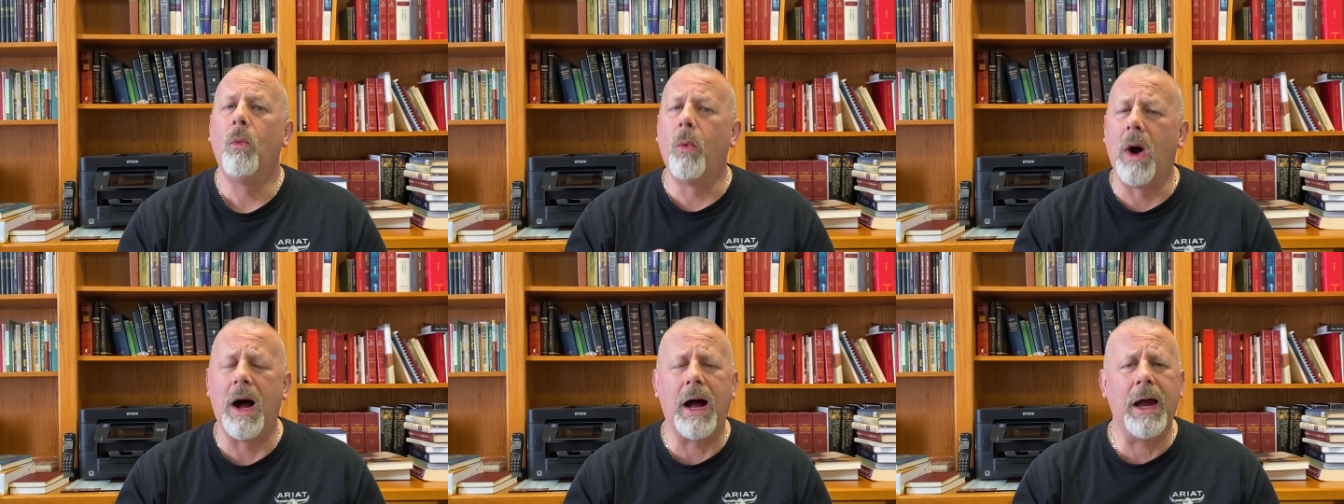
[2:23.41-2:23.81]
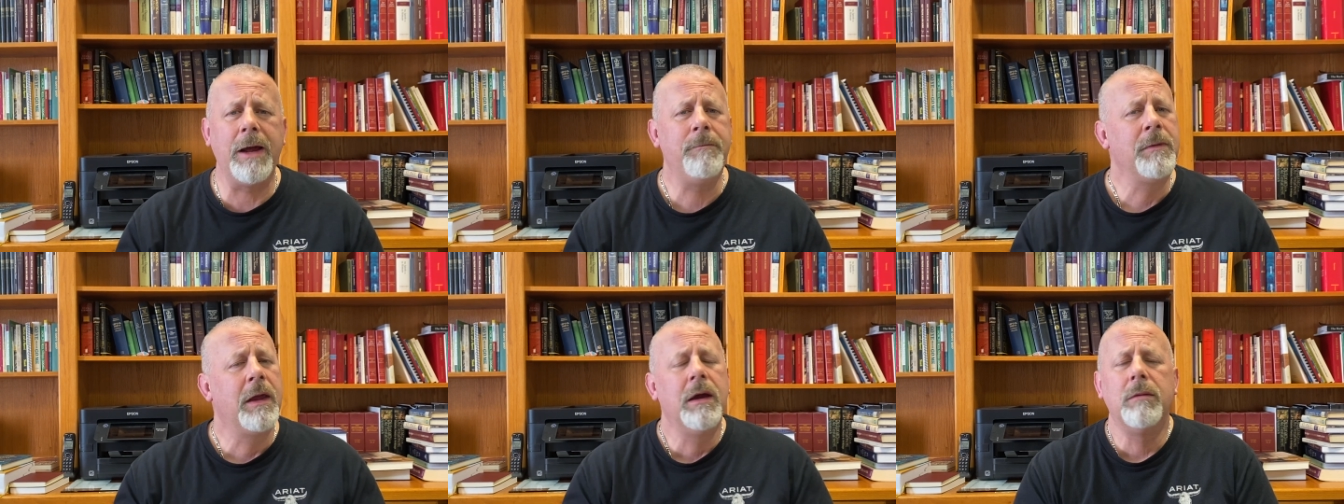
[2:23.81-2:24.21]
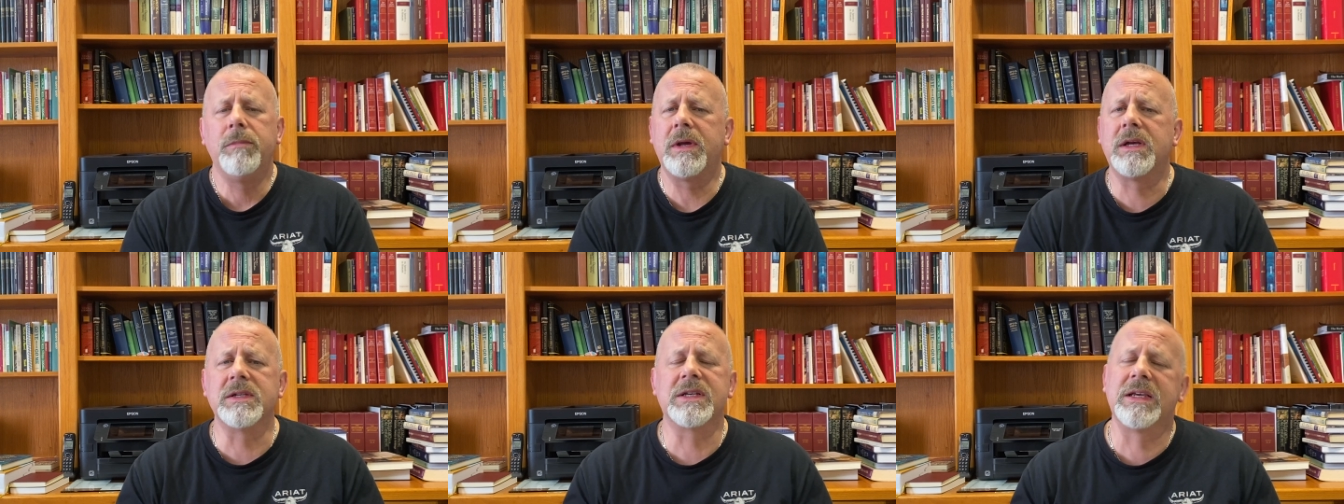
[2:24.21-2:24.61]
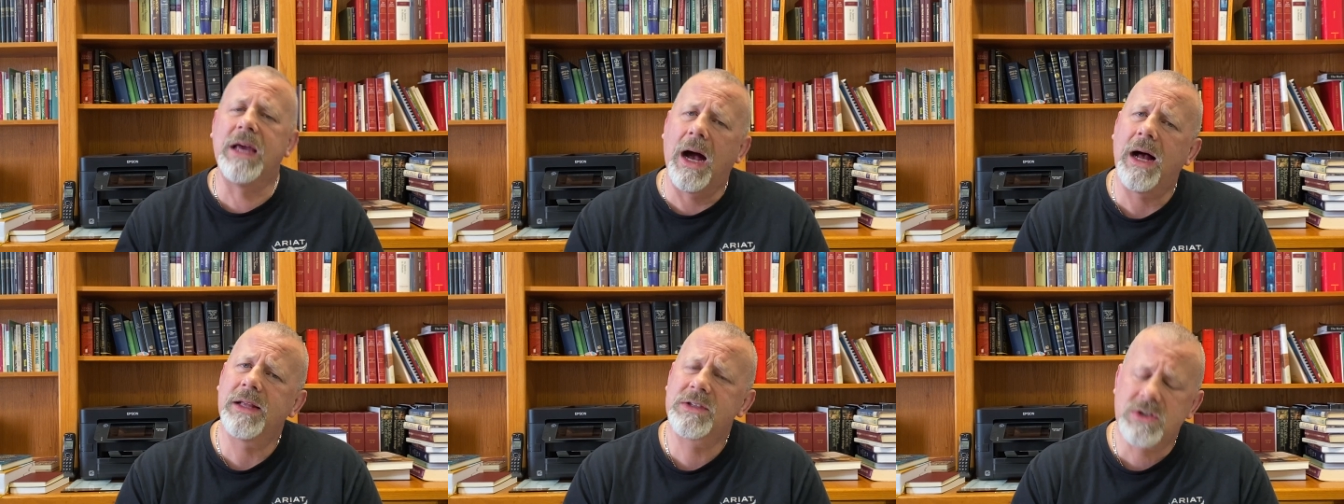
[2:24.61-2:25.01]
Why? Because
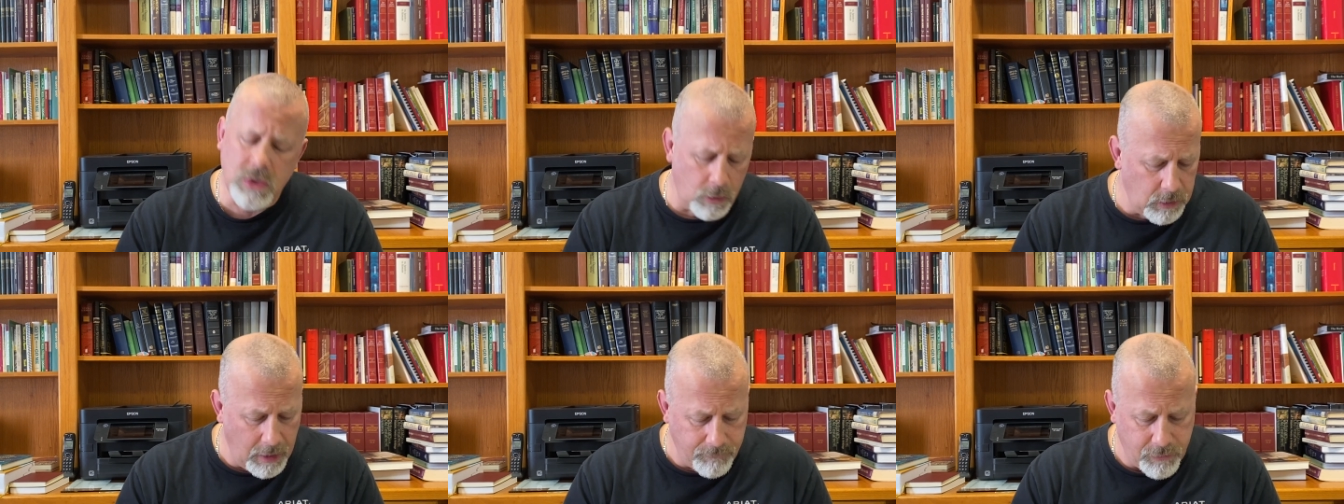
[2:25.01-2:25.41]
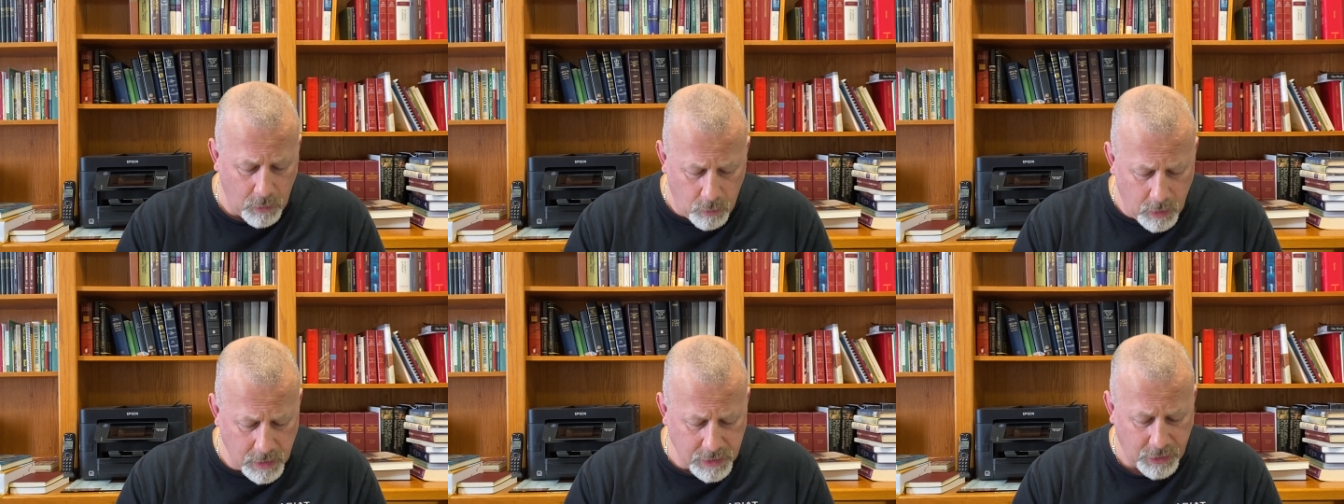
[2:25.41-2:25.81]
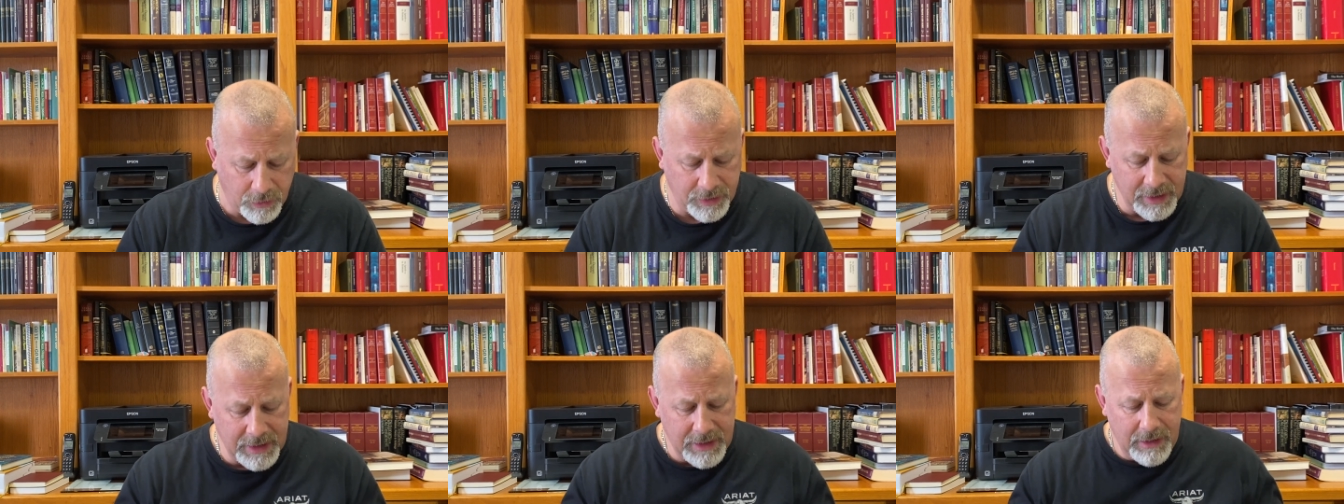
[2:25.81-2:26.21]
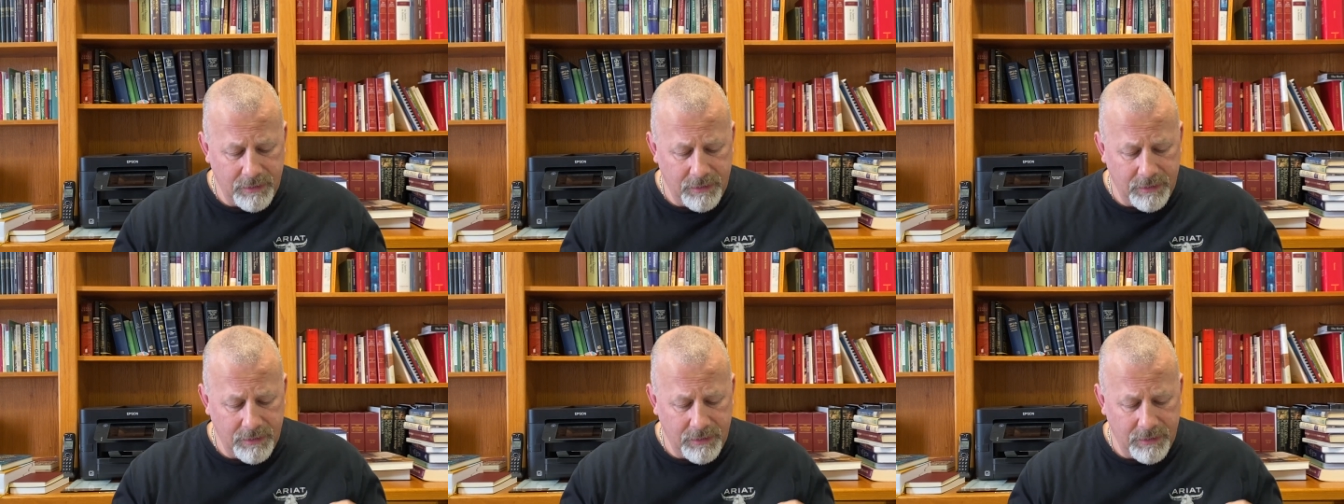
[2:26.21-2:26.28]
God so loved the world